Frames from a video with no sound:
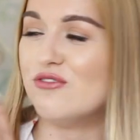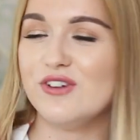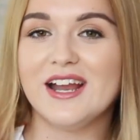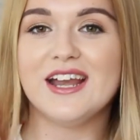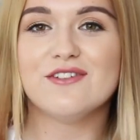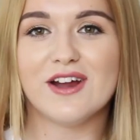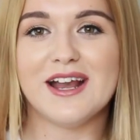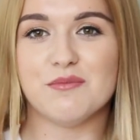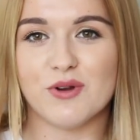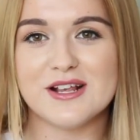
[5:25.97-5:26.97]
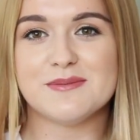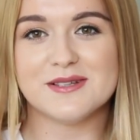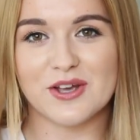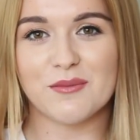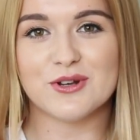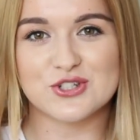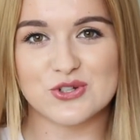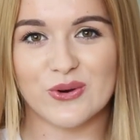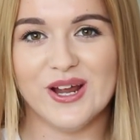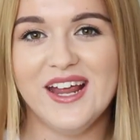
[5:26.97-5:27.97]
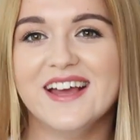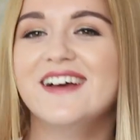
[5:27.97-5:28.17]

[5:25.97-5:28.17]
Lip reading: really, really brings me so much joy.